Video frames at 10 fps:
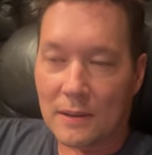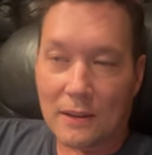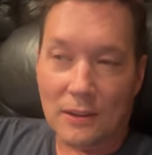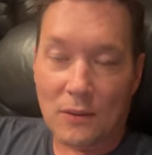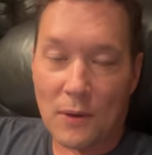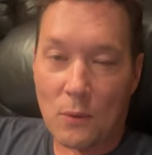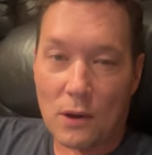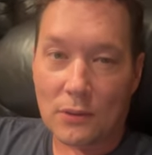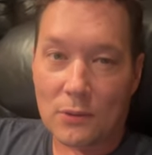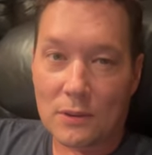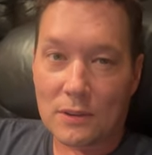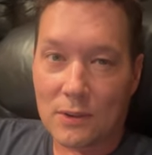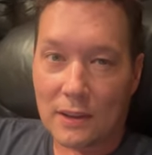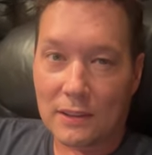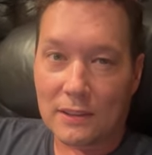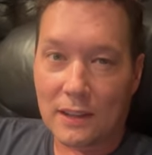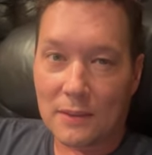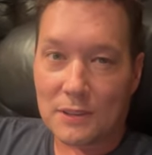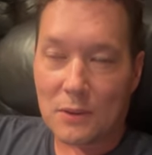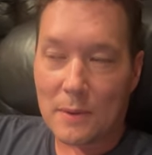I don't know if I walked through it correctly, you'll
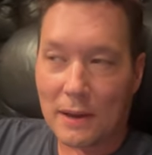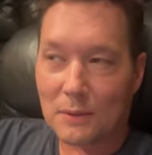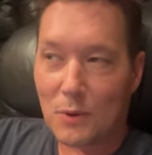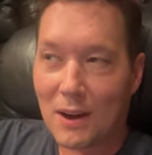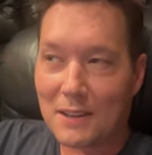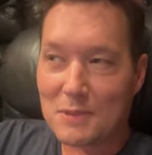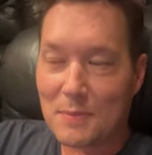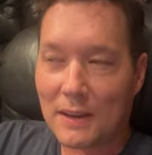have to go back and watch.